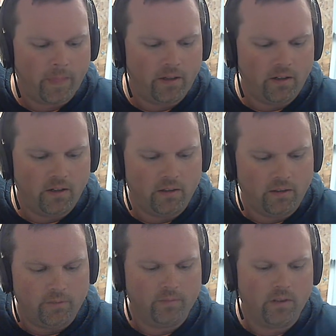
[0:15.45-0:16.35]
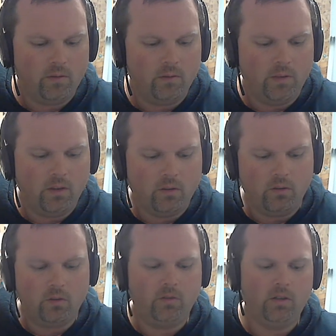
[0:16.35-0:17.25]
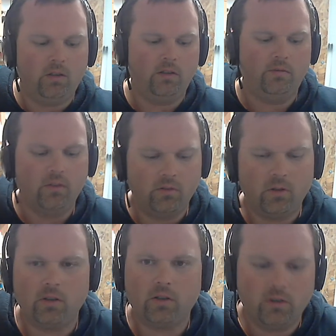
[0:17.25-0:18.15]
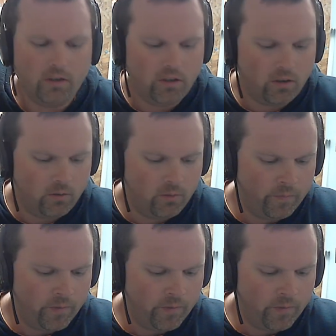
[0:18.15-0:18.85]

I'm going to be going over Flavora cookie dough,